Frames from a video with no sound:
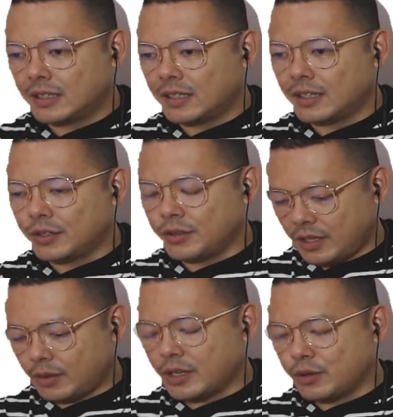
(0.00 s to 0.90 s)
You
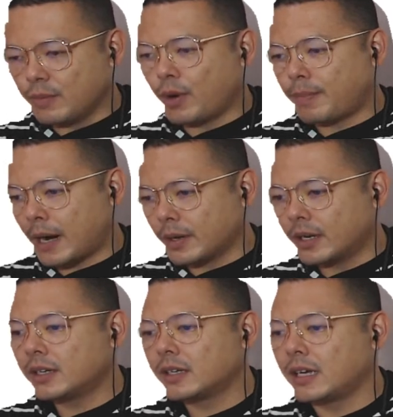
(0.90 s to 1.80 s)
need more power.
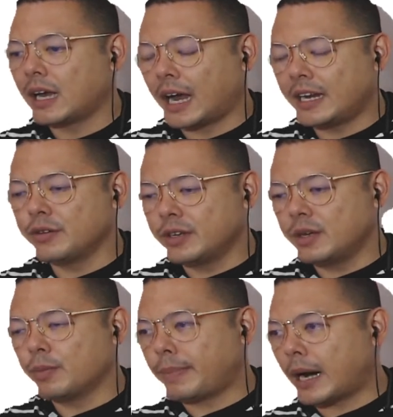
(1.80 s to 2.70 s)
Either you need
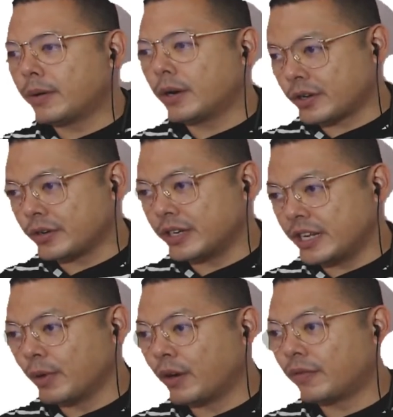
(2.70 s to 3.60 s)
more power or you need
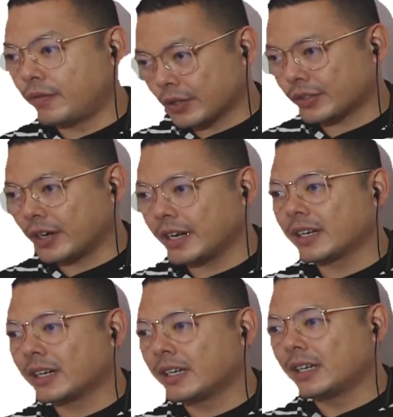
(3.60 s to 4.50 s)
more force, right?
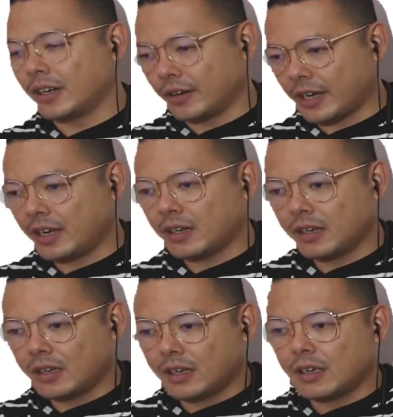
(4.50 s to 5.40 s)
Okay.
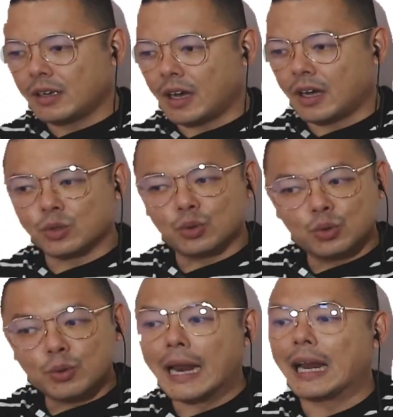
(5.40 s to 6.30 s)
To do what?